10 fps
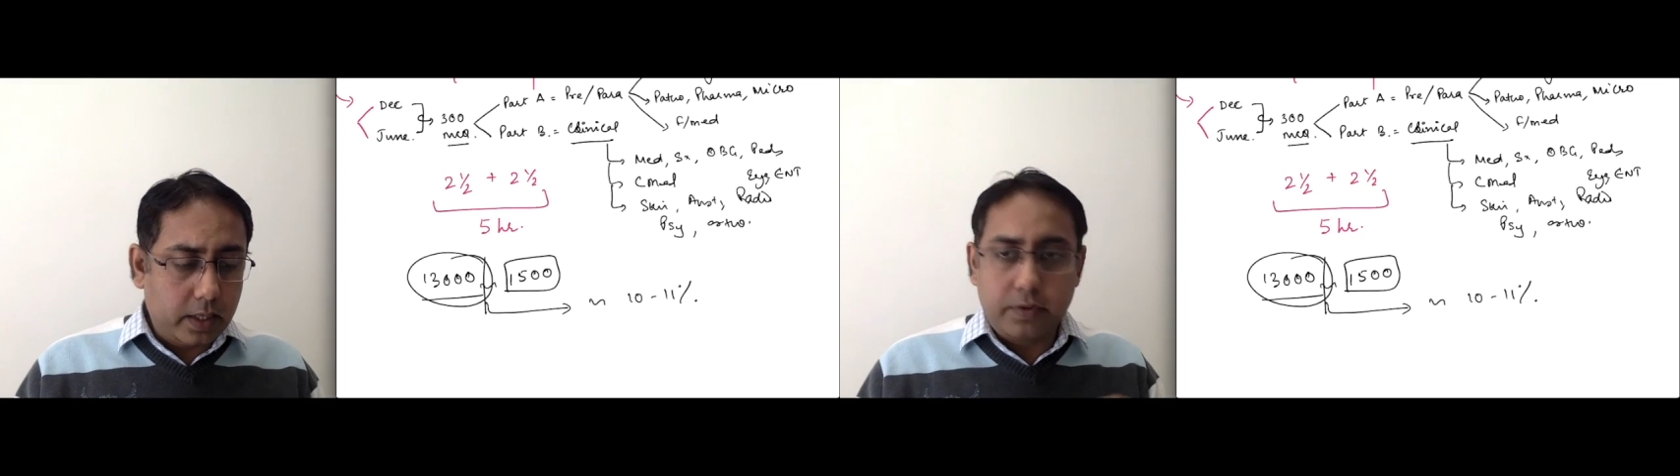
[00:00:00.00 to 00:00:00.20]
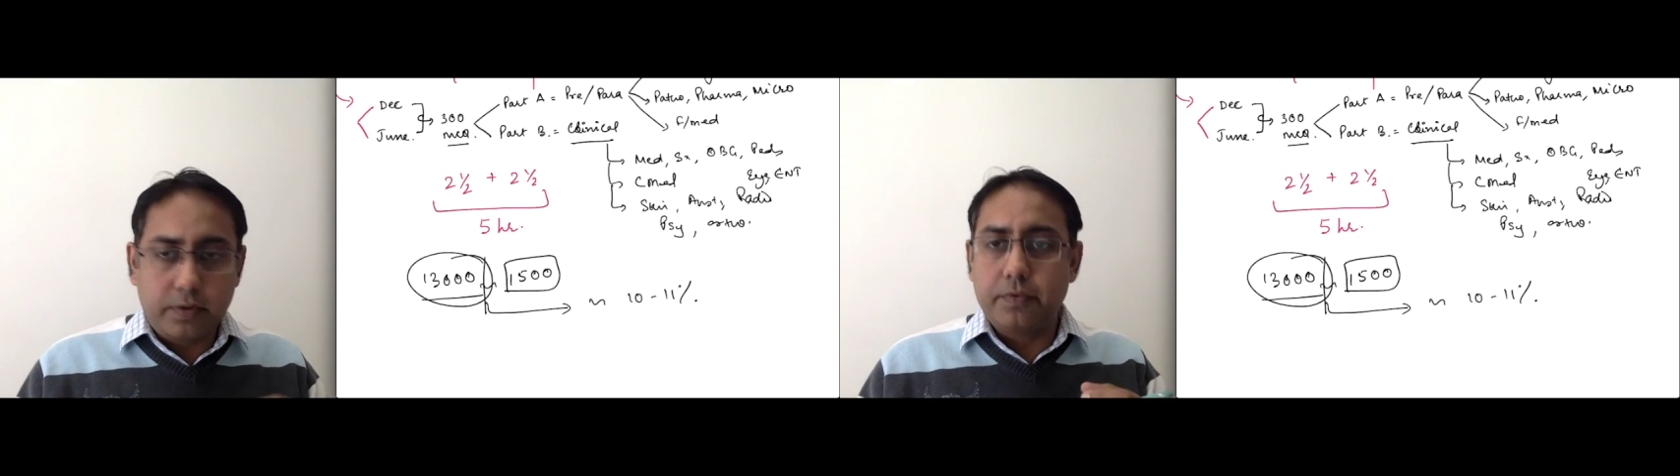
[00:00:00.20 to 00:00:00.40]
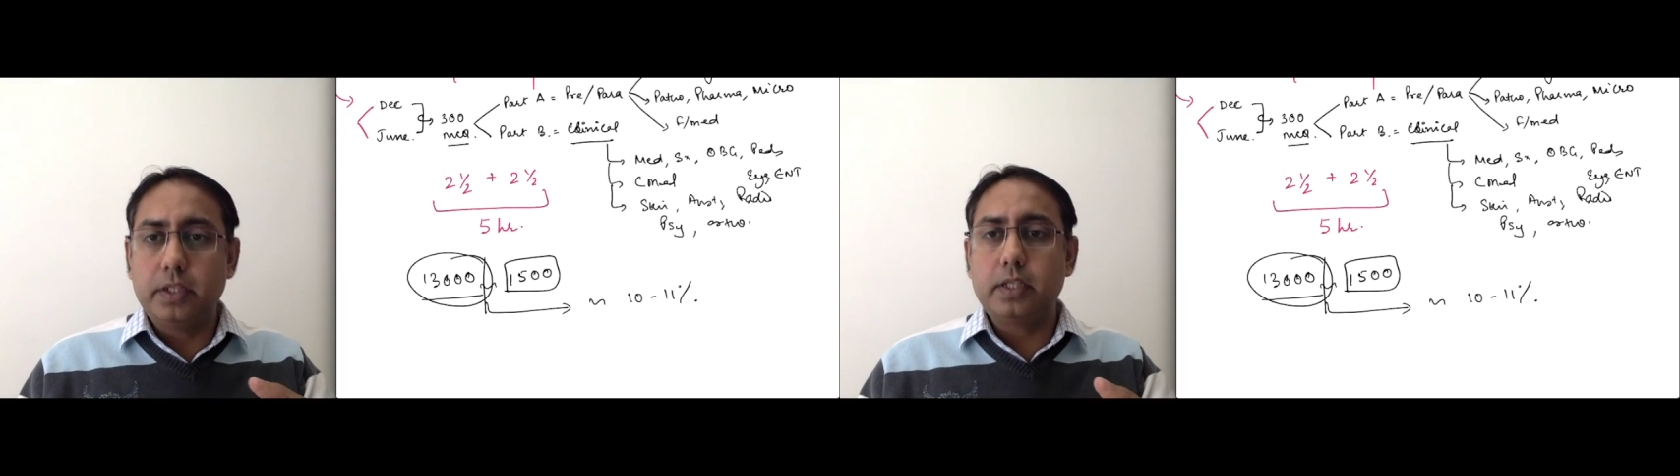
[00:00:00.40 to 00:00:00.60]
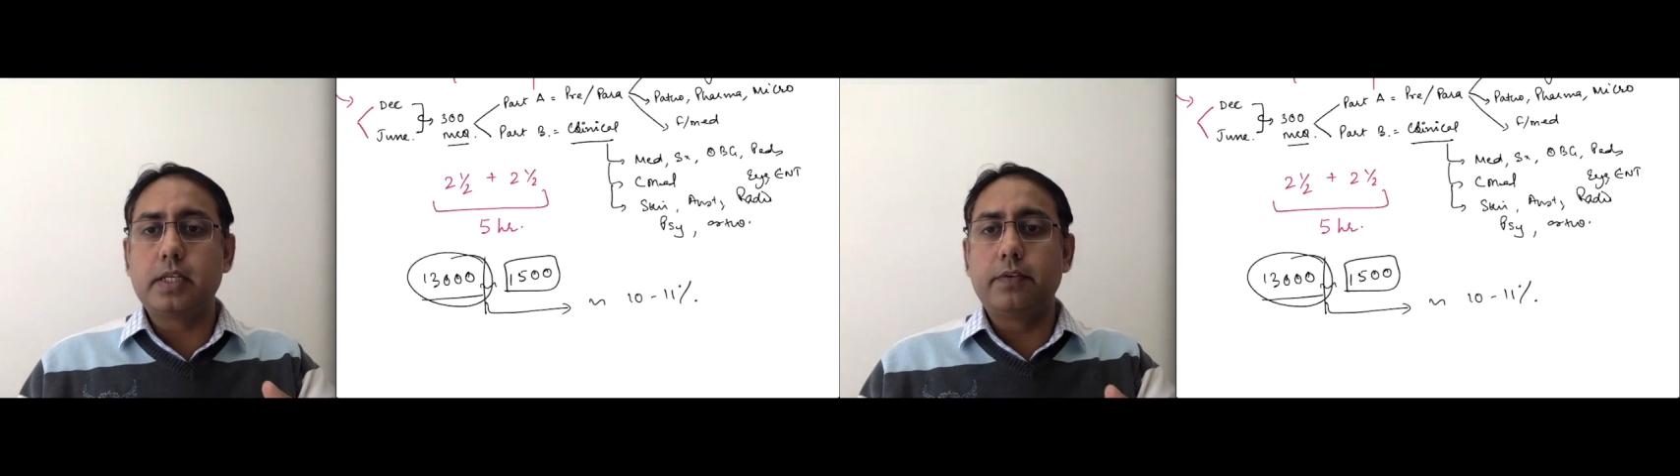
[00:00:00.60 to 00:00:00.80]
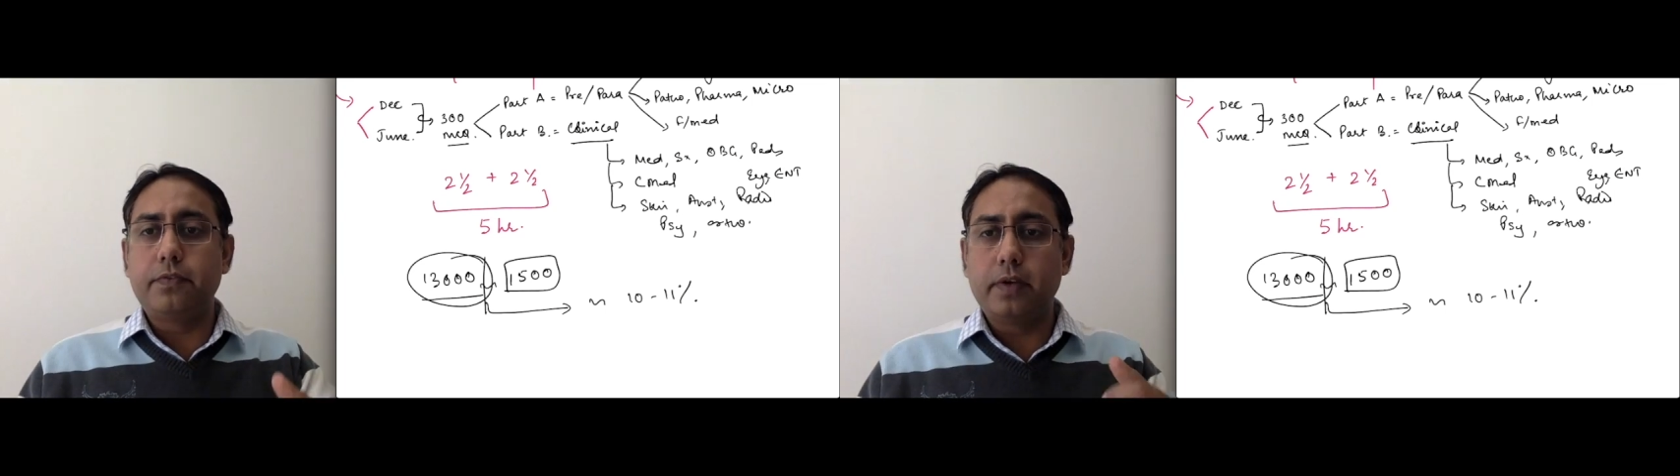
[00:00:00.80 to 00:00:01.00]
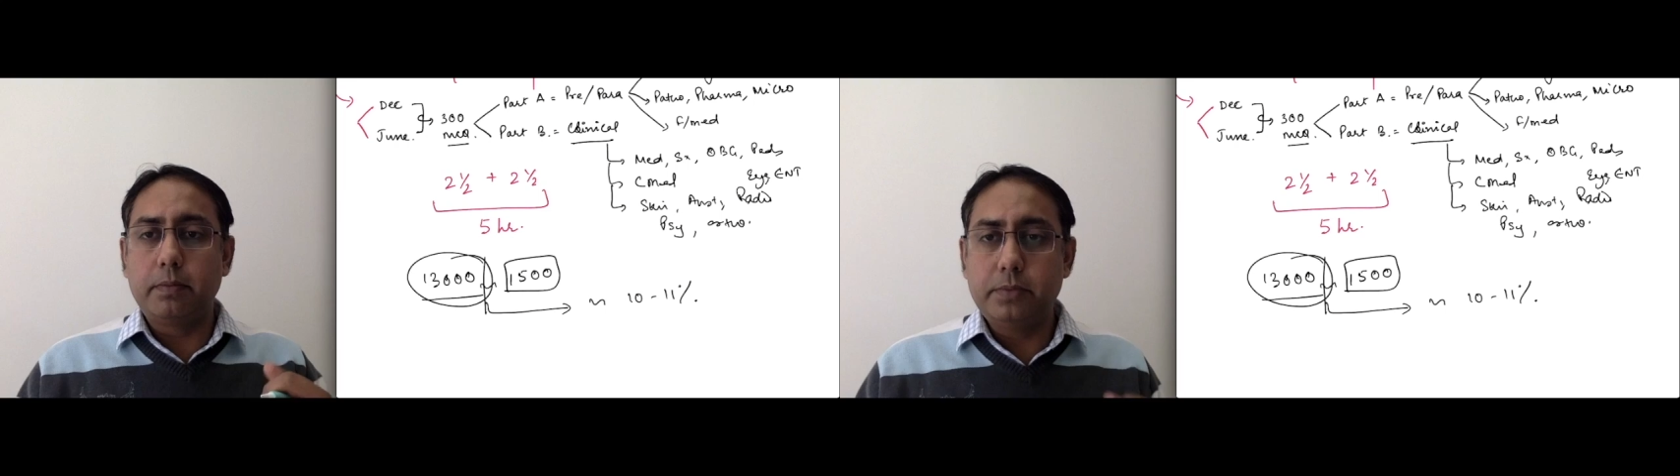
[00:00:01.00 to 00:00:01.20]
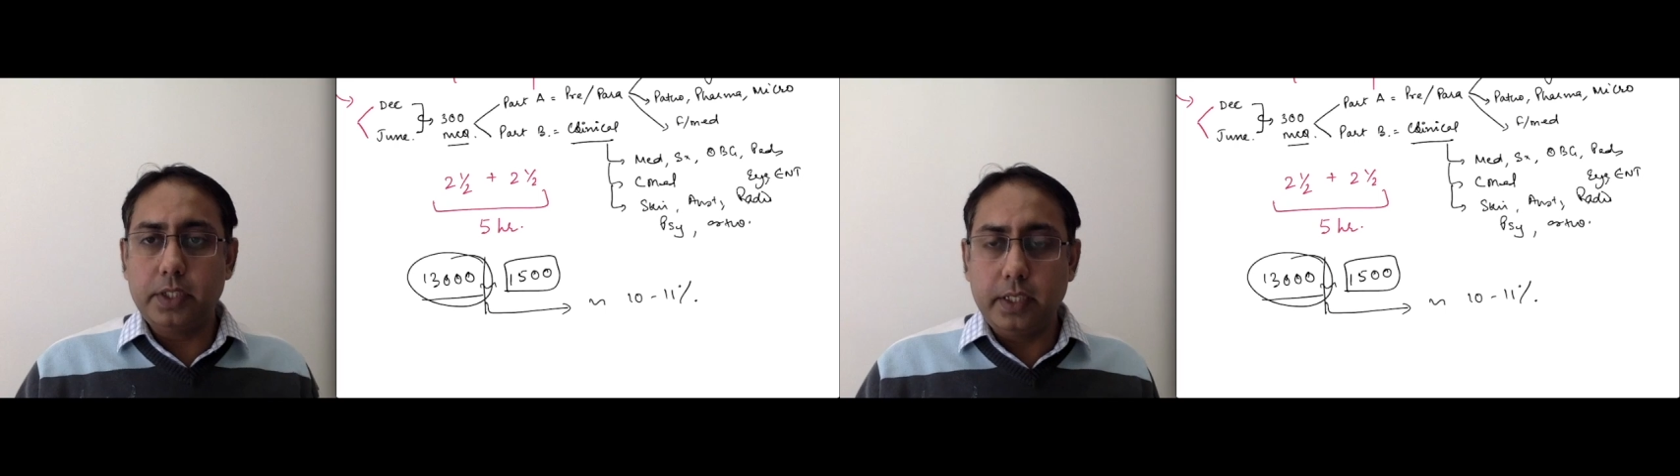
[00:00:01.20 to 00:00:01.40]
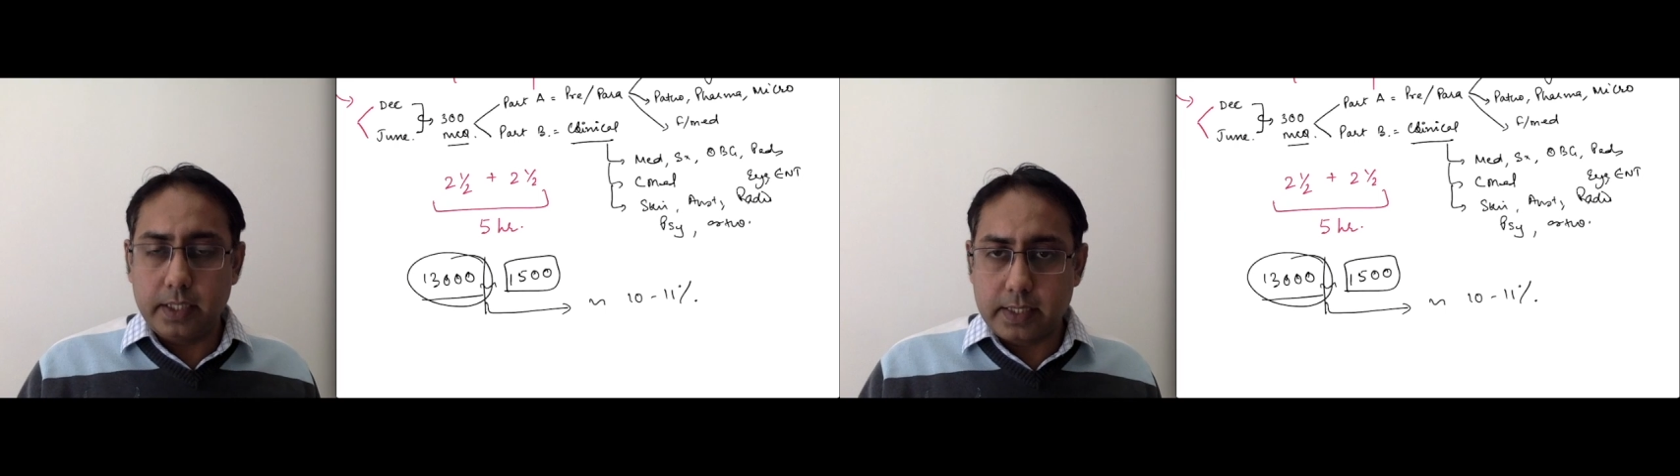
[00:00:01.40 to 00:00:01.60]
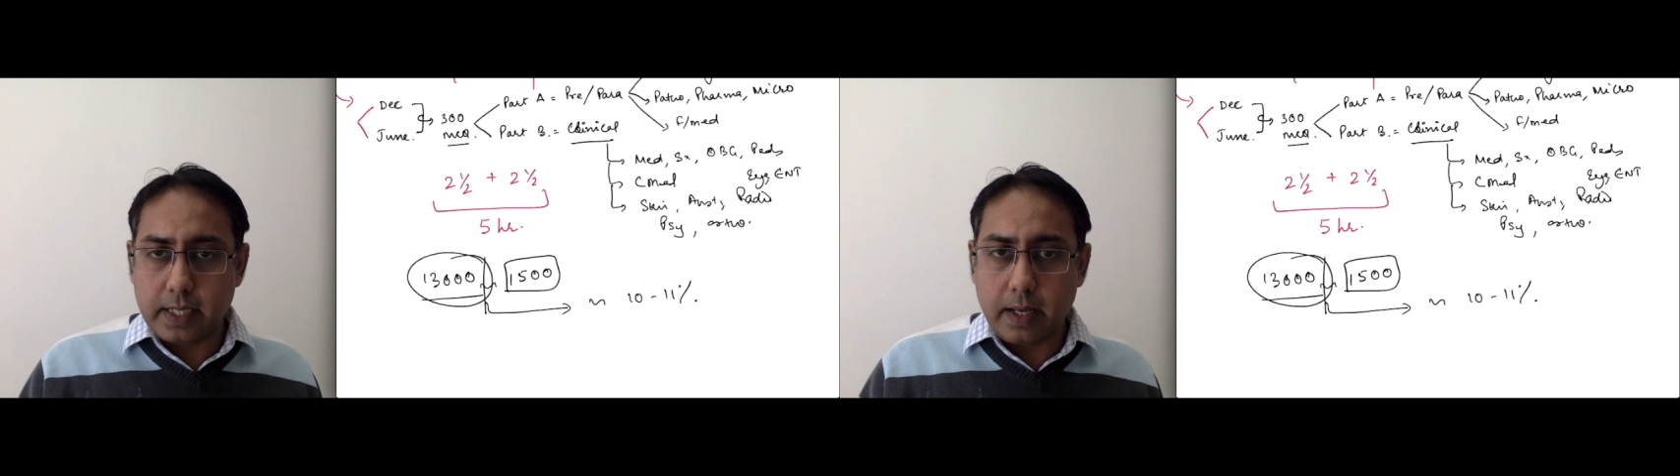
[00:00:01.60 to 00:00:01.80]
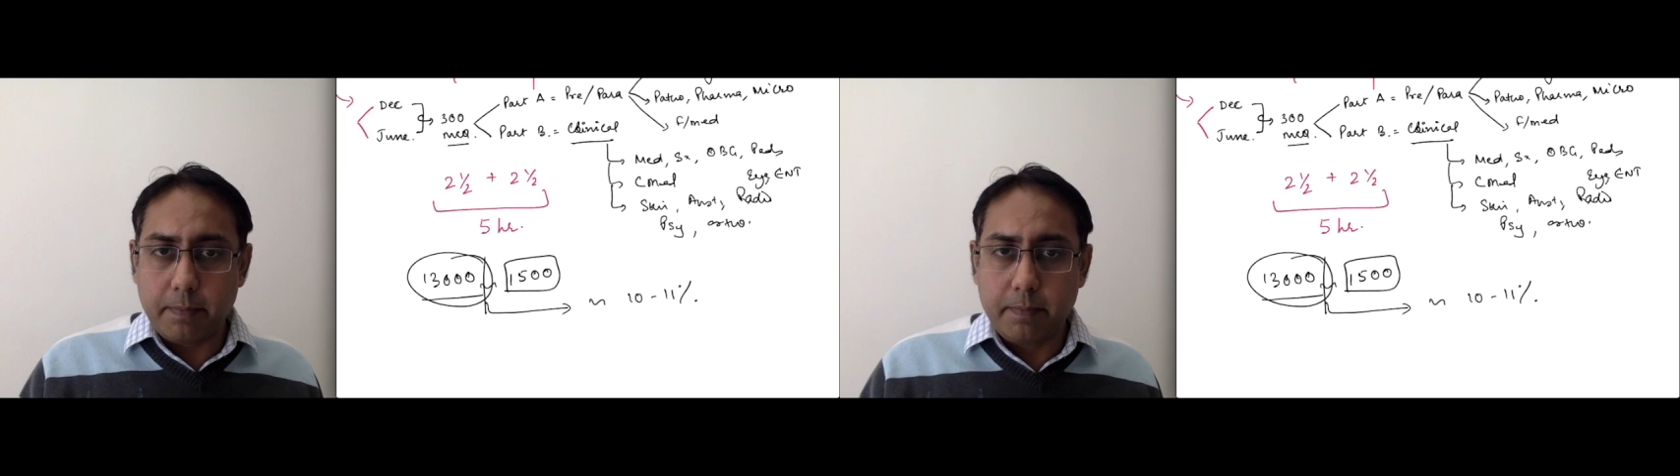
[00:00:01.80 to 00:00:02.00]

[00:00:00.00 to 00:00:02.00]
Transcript: have given this FMG exam,